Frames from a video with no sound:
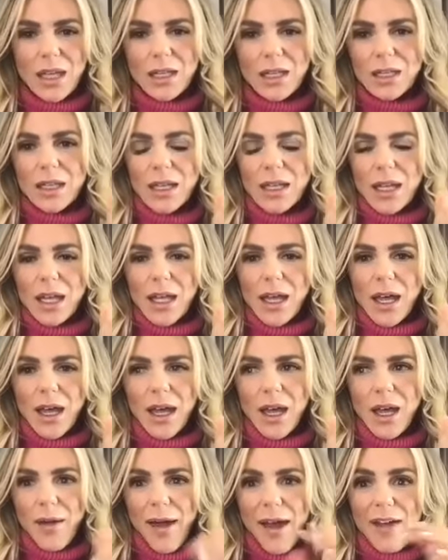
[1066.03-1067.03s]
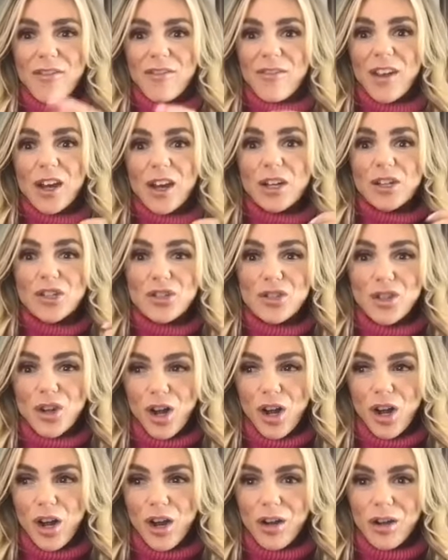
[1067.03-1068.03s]
And uh, I have a very
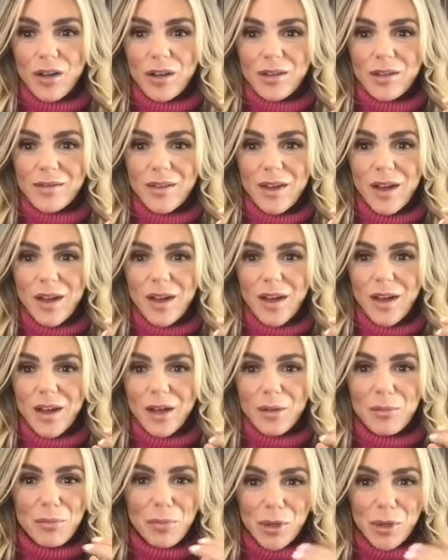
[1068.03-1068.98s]
strong uh,